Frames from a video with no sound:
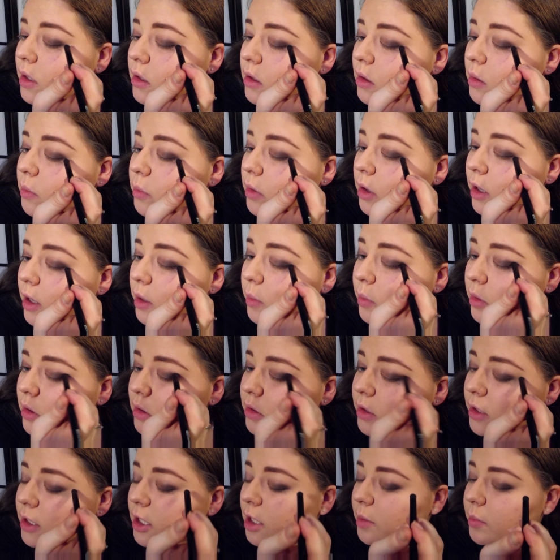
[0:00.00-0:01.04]
And don't worry, I will
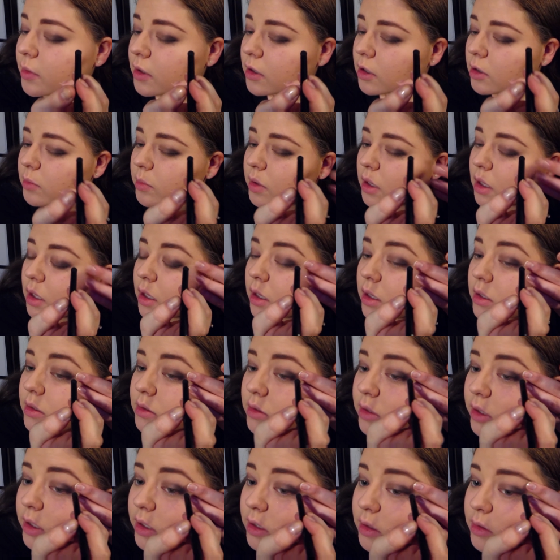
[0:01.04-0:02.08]
clean up under my eyes.
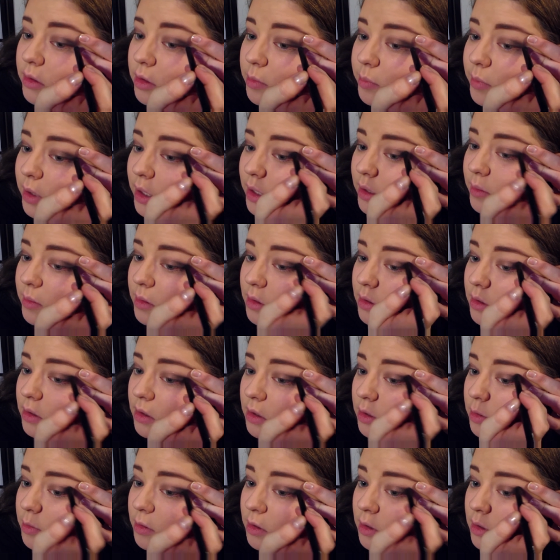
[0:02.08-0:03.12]
I know the matte.
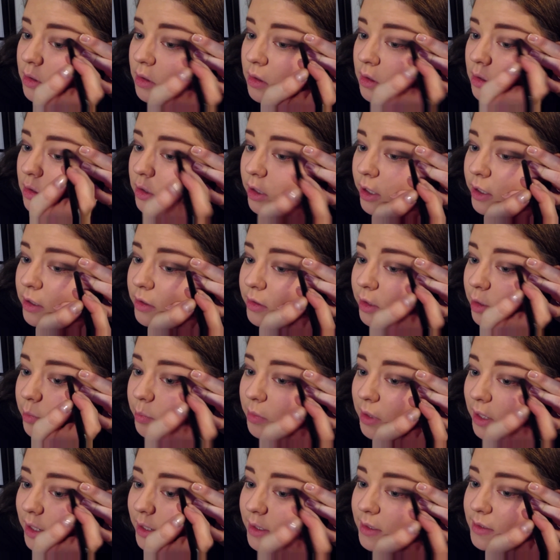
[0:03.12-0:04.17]
I know that
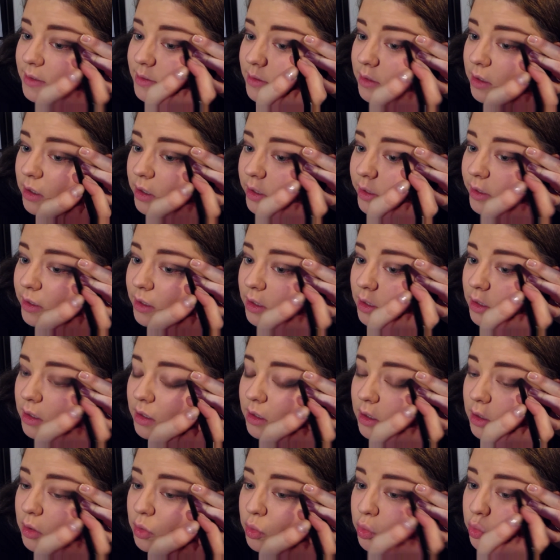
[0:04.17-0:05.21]
black has gone
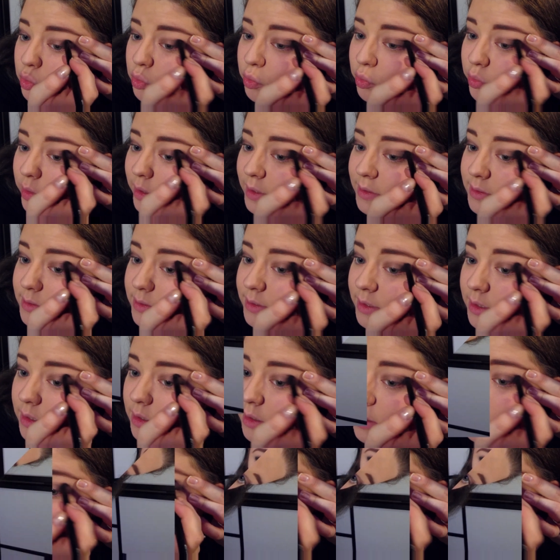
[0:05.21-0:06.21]
crazy.